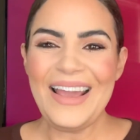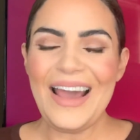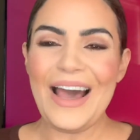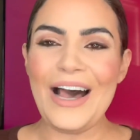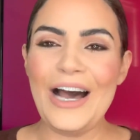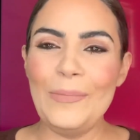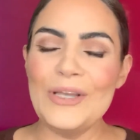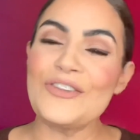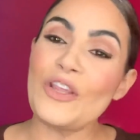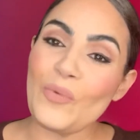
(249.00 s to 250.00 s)

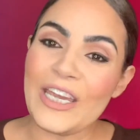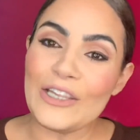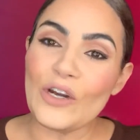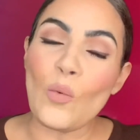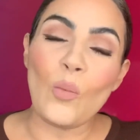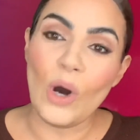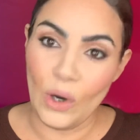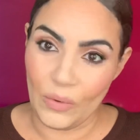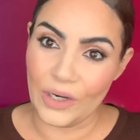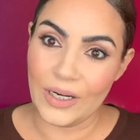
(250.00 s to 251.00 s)
that we can look
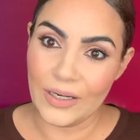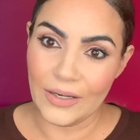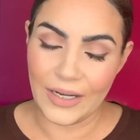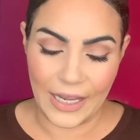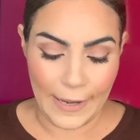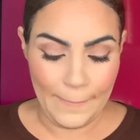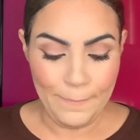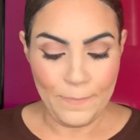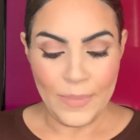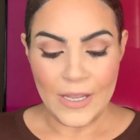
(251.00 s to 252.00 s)
woke, okay?
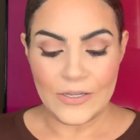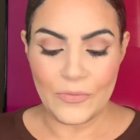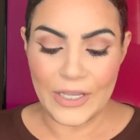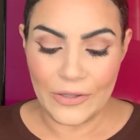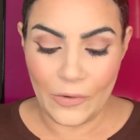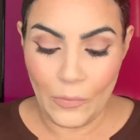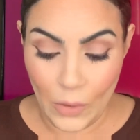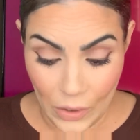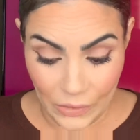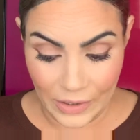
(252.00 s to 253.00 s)
So we can look
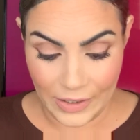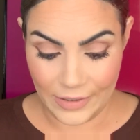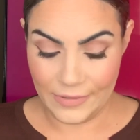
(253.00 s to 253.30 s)
woke.